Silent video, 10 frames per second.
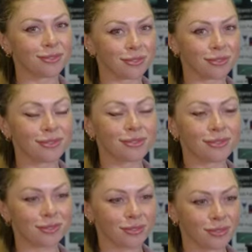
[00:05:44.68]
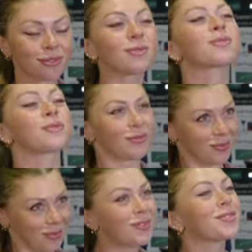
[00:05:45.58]

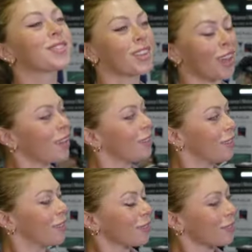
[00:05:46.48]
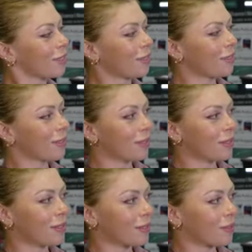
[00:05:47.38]

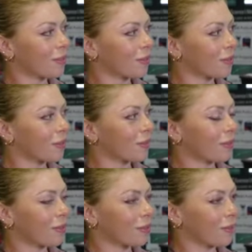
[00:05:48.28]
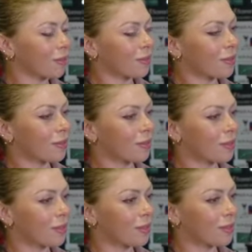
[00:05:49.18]

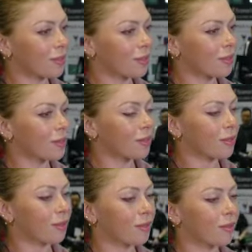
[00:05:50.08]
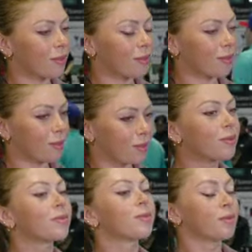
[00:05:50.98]

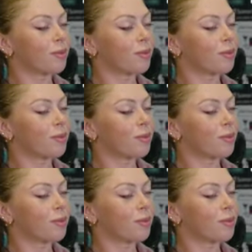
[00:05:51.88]
[no speech]